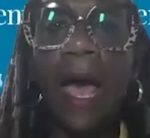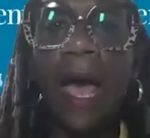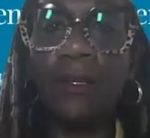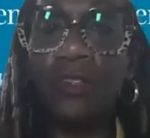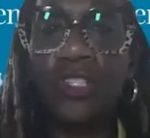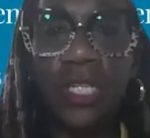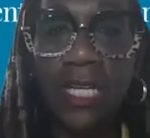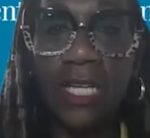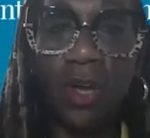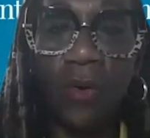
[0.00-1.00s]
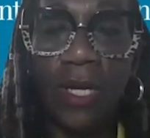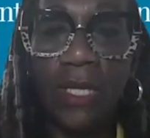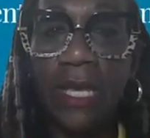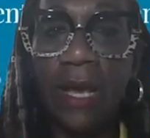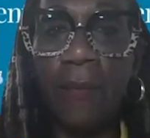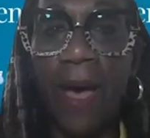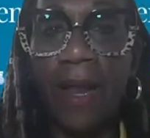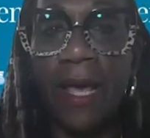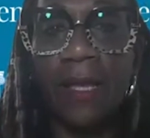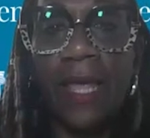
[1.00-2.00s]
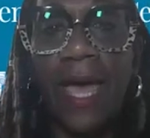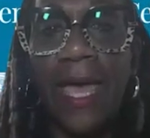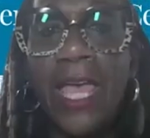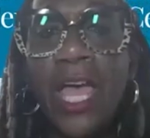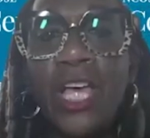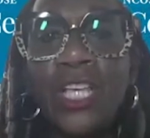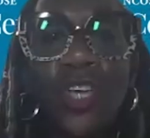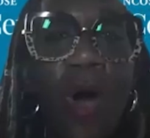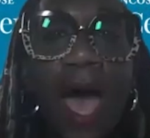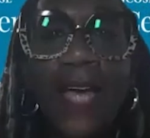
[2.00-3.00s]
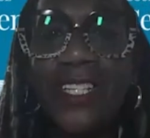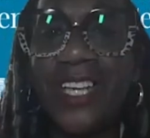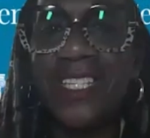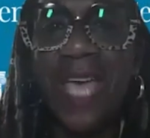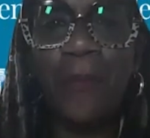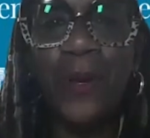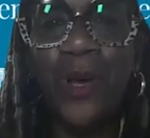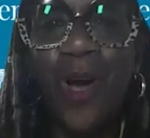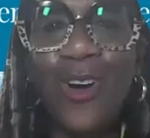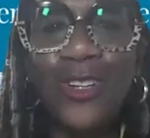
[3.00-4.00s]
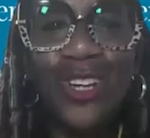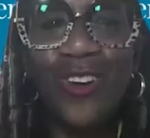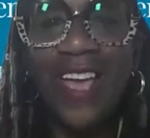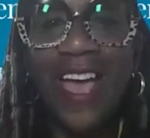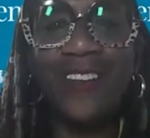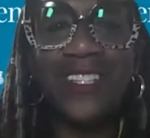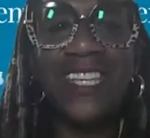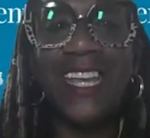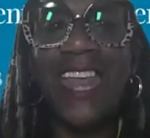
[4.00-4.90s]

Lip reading: I knew she didn't know anything about LA. So I just happened to call Journey Out and said,